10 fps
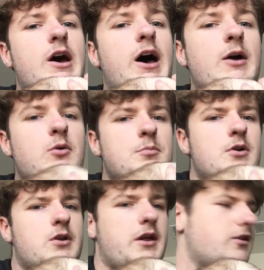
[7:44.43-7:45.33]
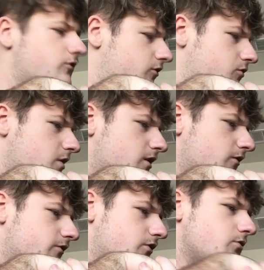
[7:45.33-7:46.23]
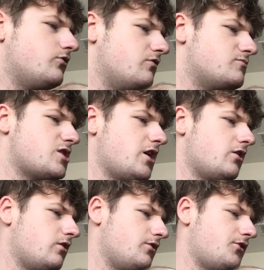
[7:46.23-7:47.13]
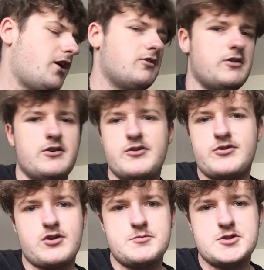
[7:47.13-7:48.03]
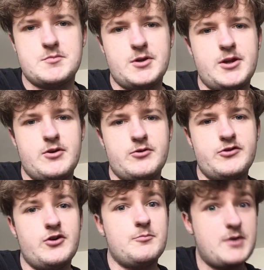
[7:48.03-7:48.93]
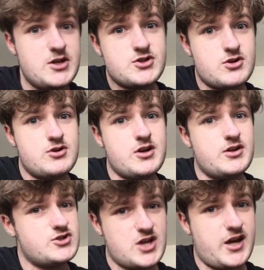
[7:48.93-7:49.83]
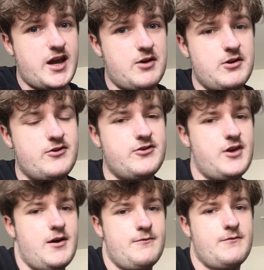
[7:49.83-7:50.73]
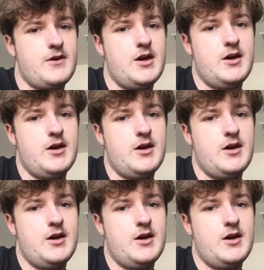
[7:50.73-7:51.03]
I will put a link to his YouTube channel down in the description below, so be sure to check out his stuff.